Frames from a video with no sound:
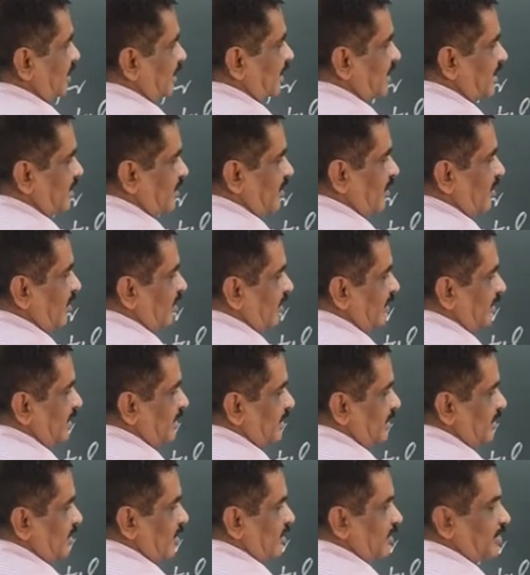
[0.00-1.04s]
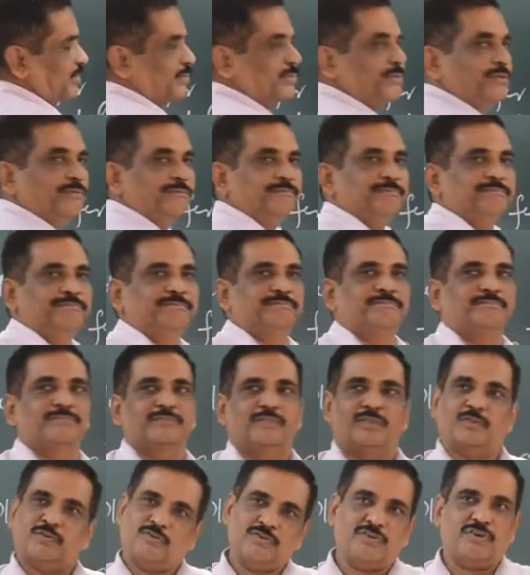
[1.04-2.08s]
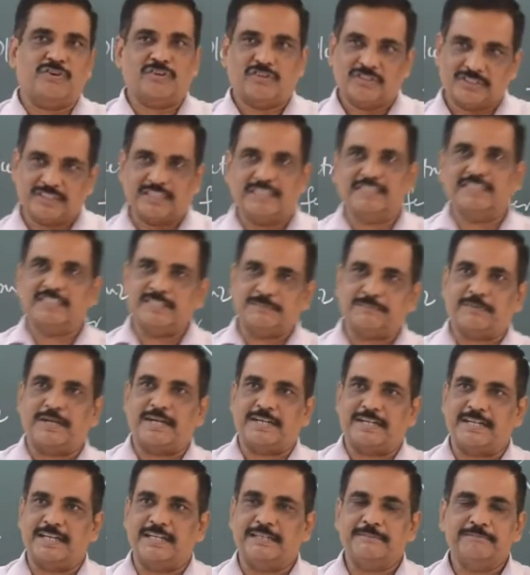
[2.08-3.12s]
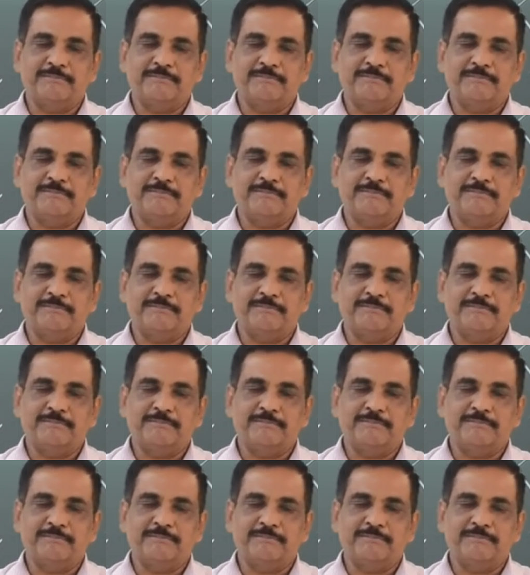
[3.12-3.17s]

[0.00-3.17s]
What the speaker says: this rock, this rock. You understand this part, na?